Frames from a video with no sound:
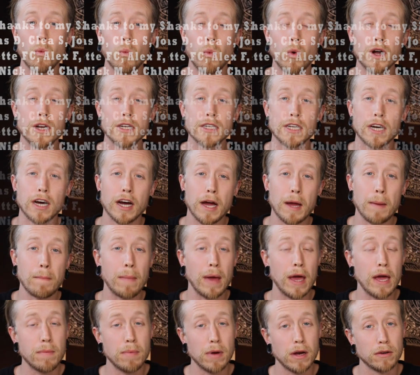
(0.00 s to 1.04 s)
one time
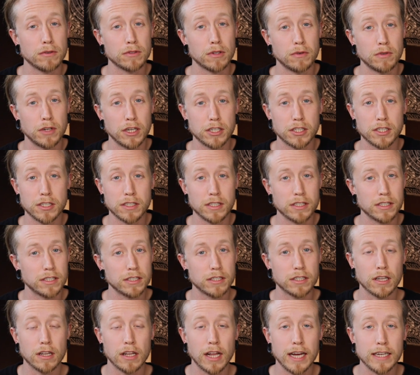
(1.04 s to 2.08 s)
PayPal donations
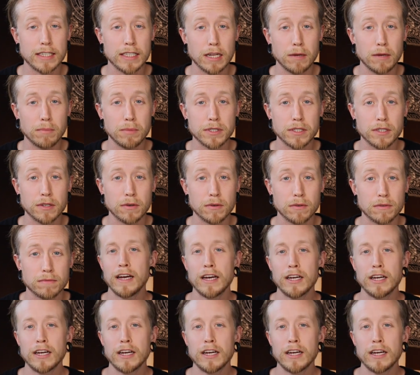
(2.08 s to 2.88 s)
since the last episode.